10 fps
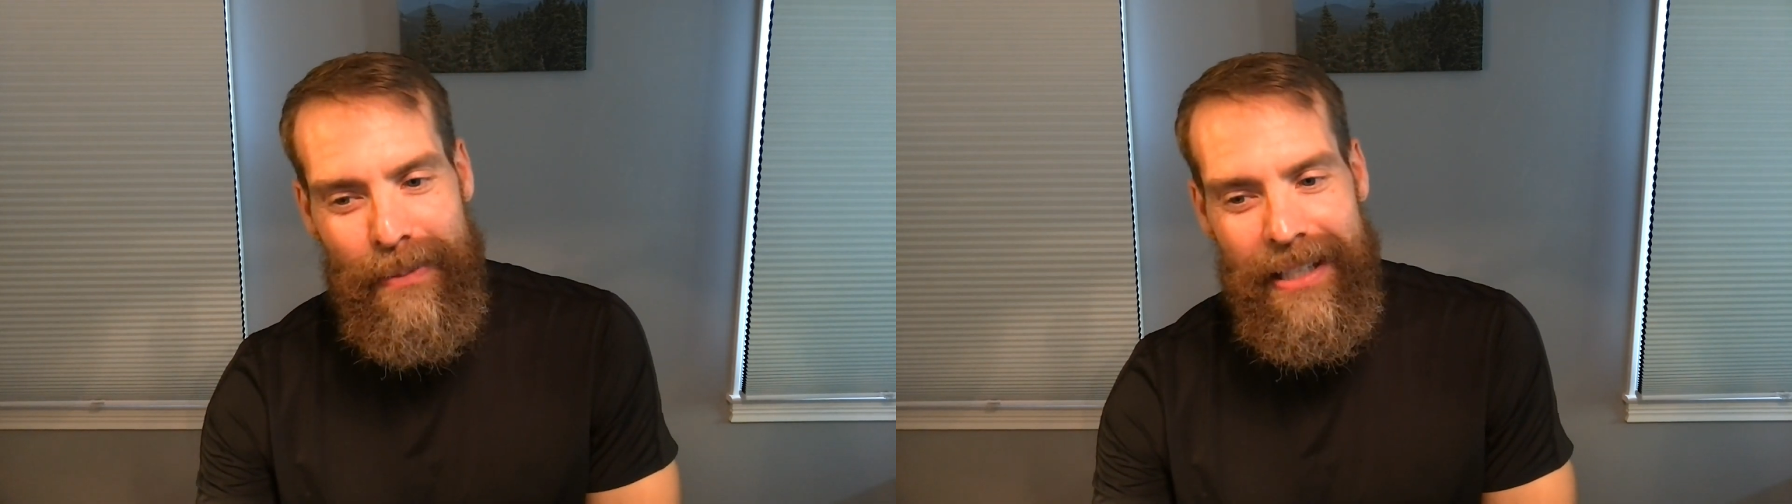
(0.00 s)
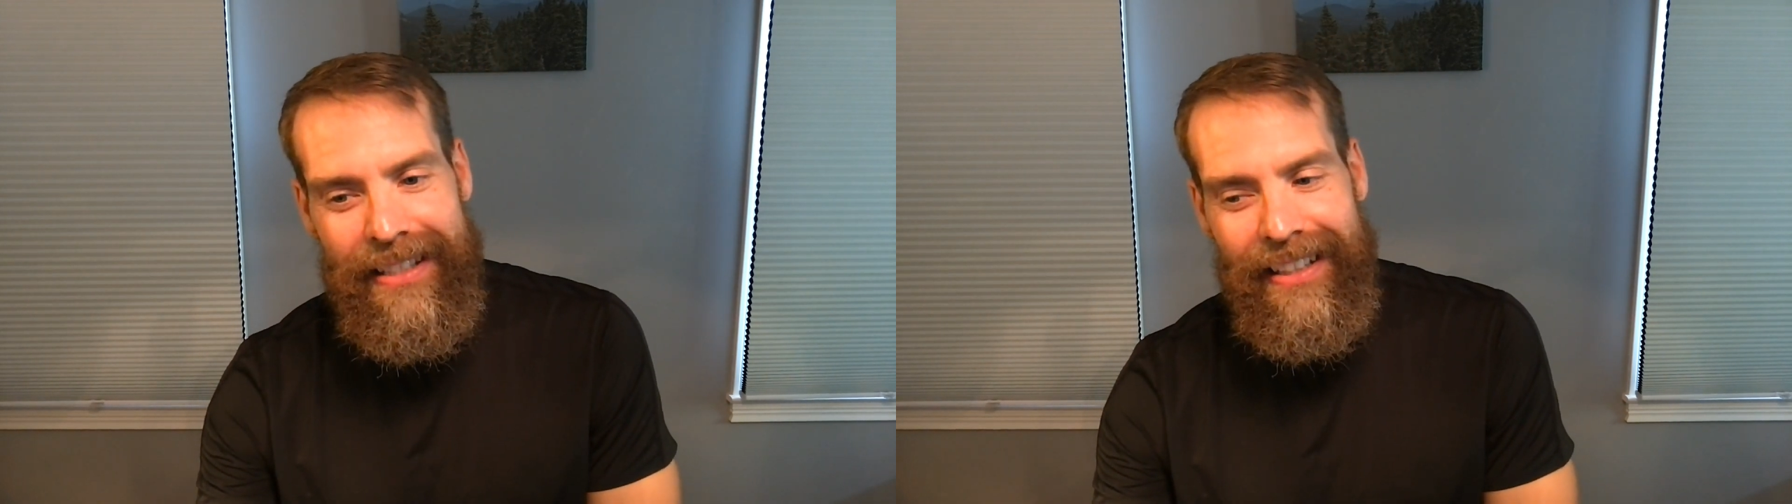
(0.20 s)

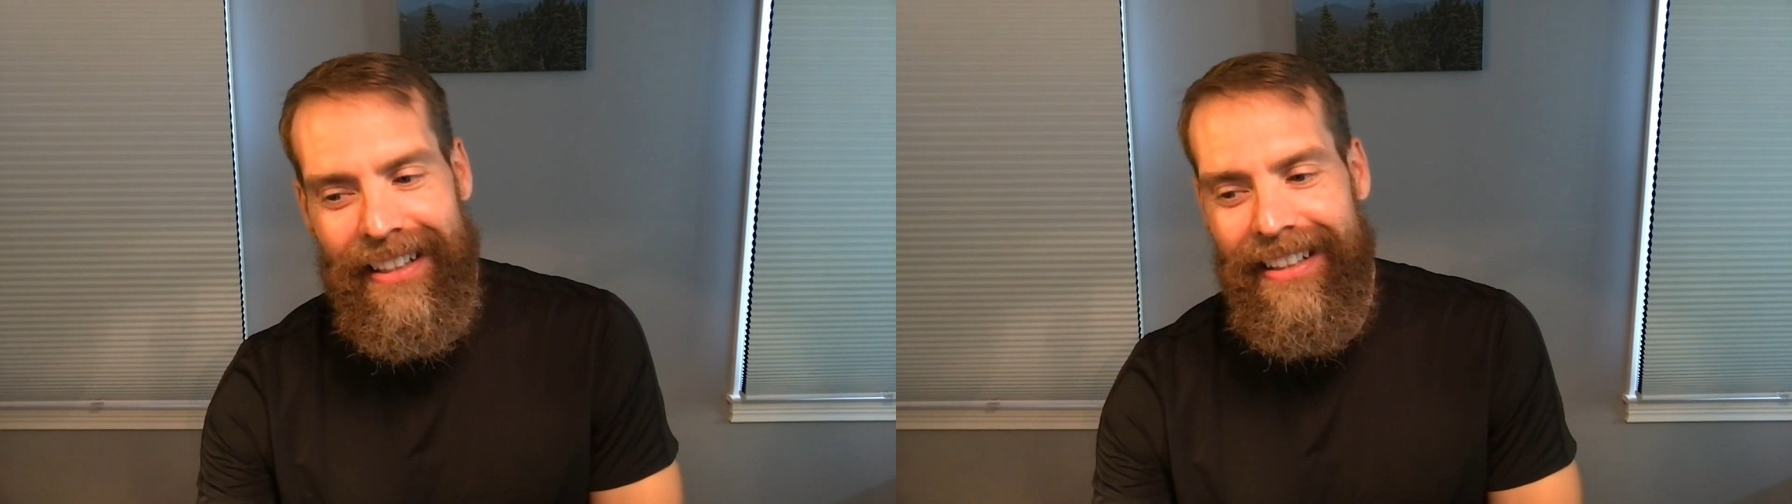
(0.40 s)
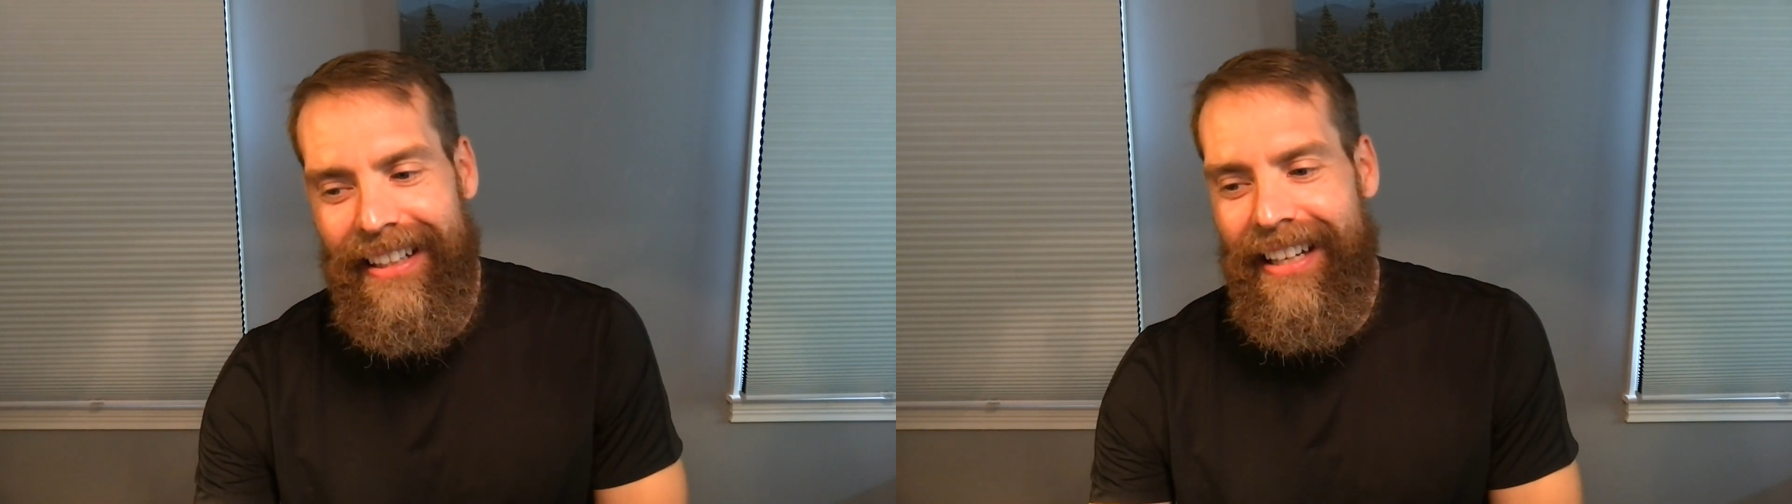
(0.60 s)
pizza
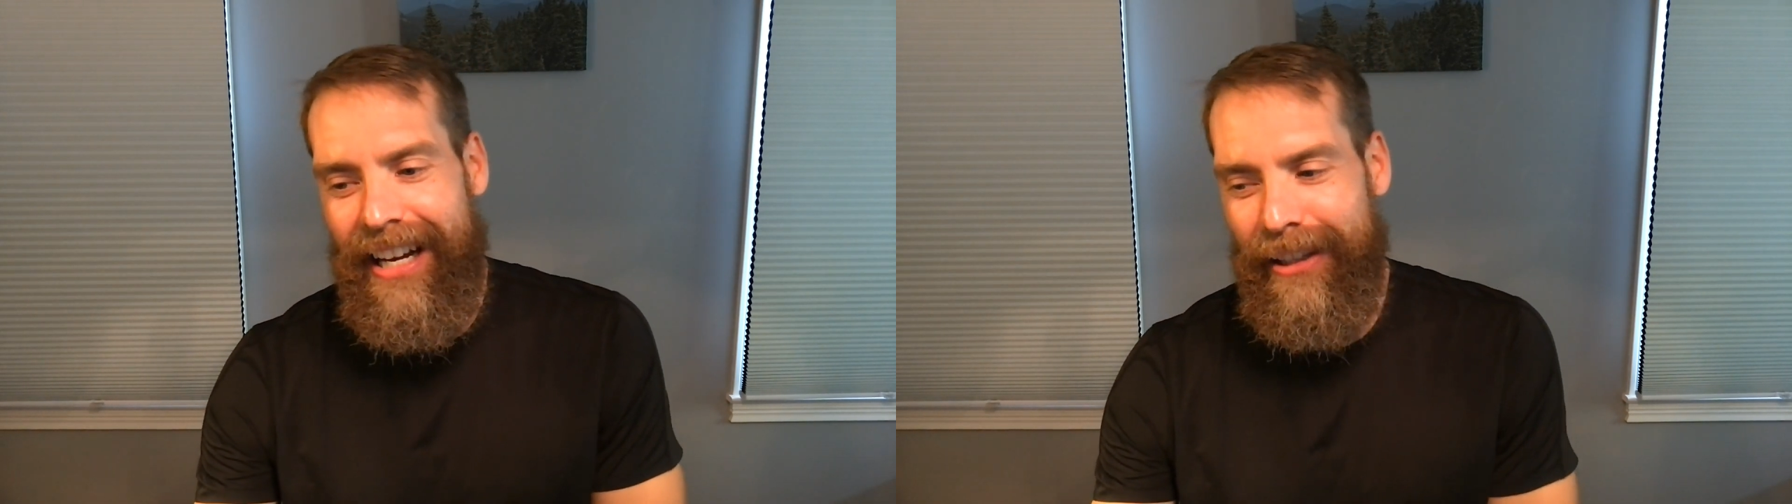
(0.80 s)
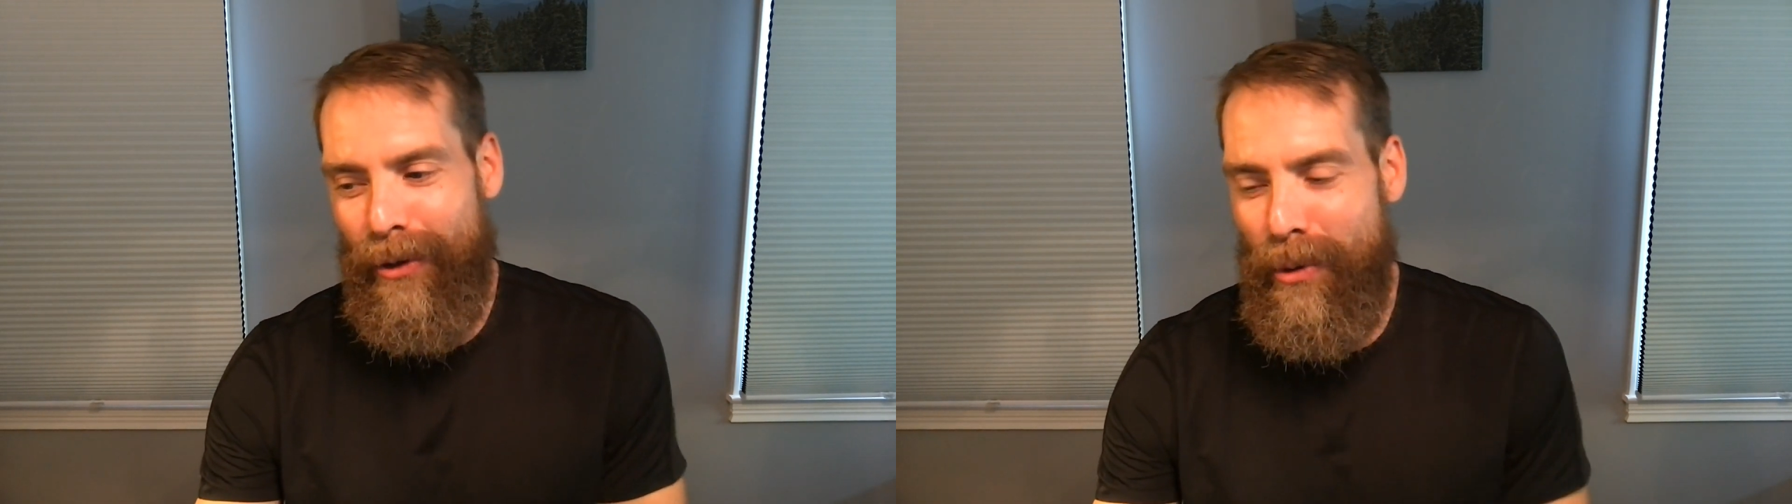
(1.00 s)
at a
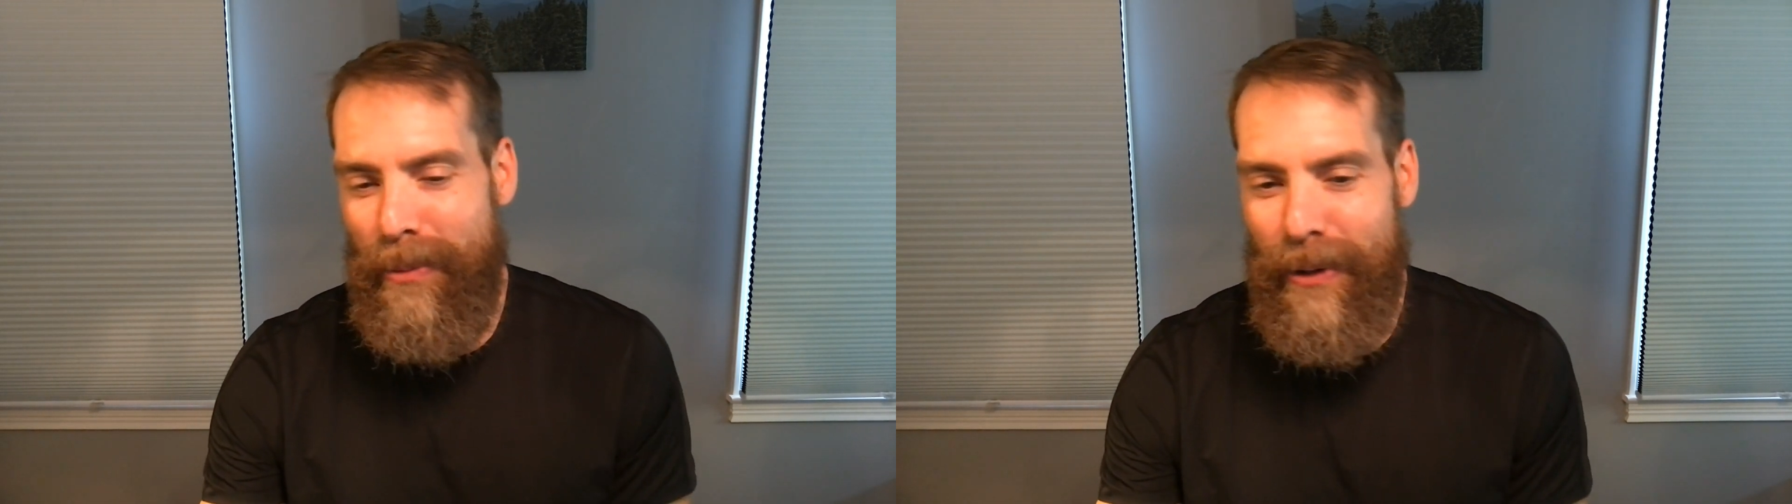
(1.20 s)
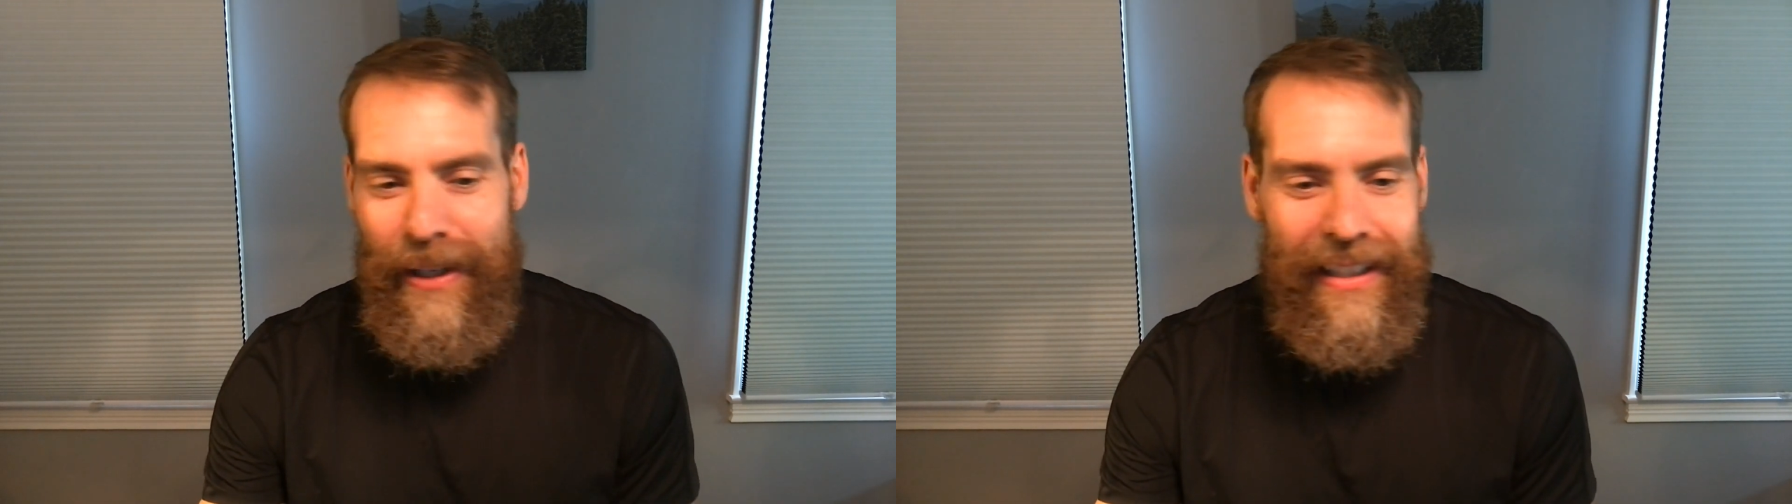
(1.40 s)
local
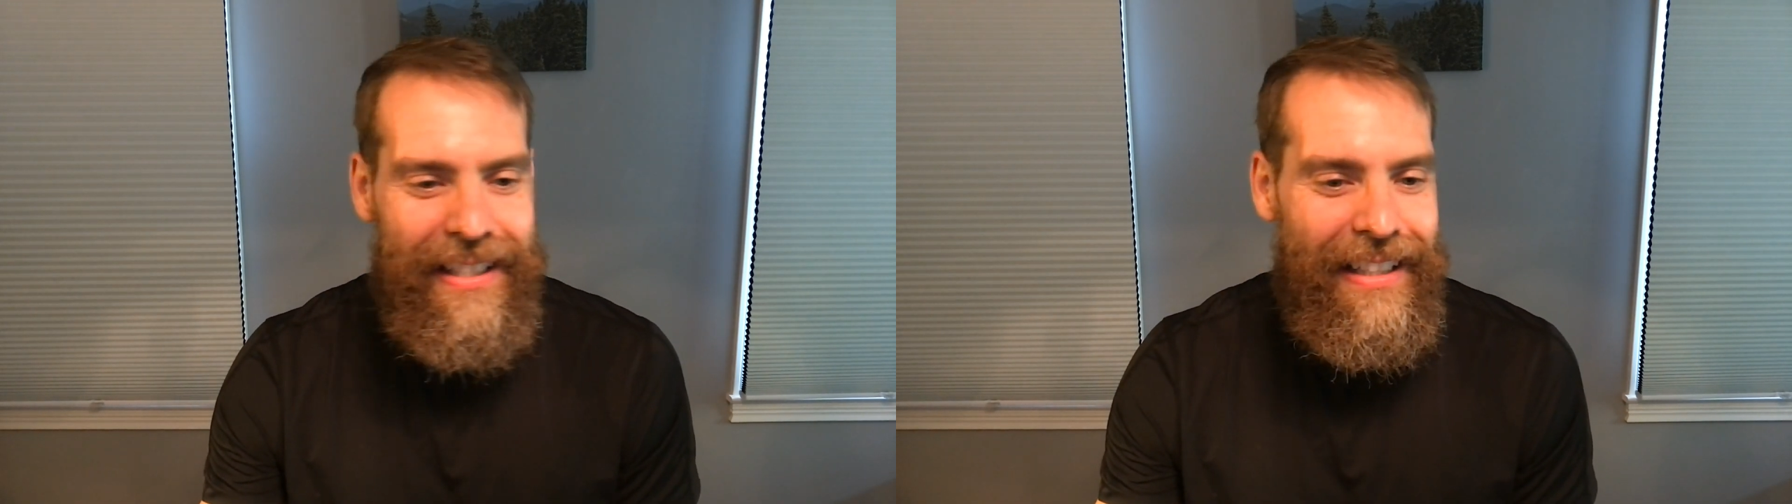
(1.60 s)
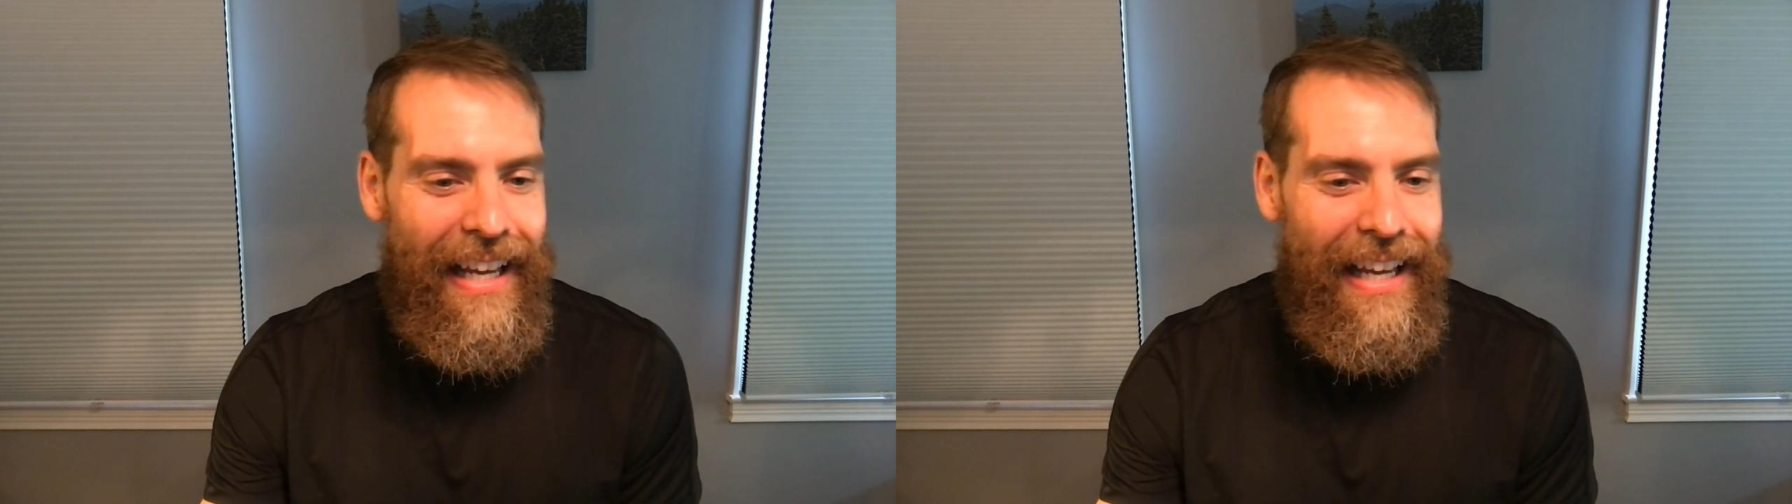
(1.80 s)
Bricks,